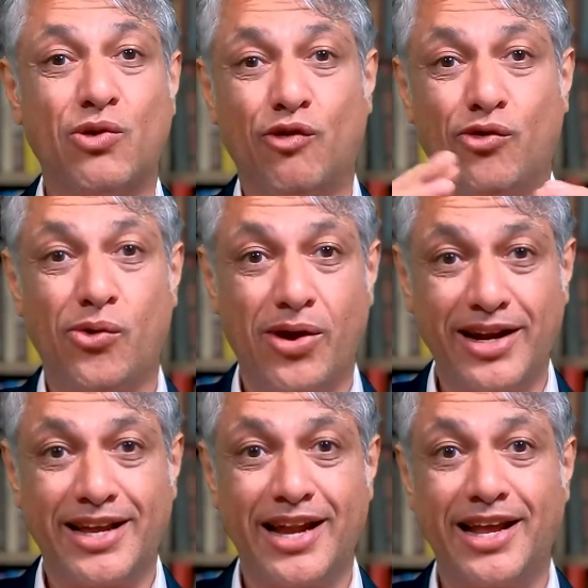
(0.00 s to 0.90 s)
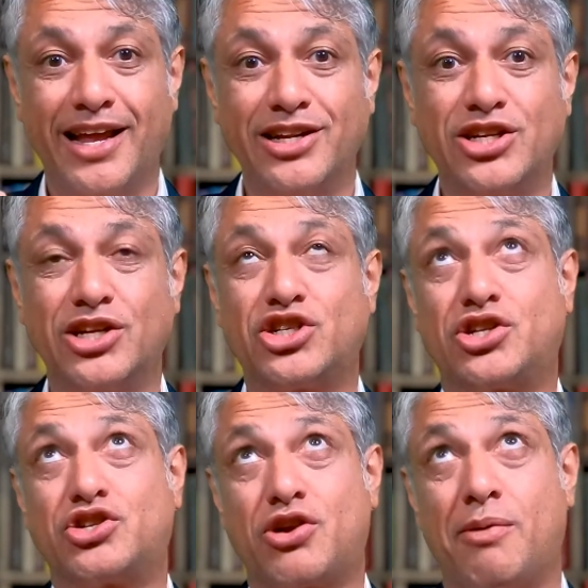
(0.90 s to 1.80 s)
avoid getting into
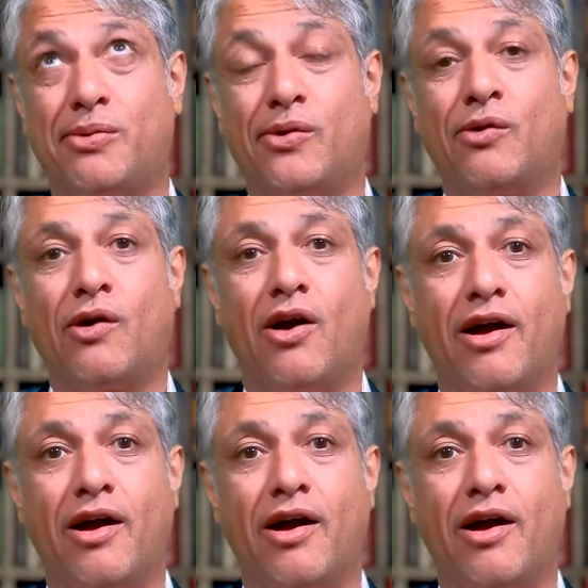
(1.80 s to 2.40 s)
trouble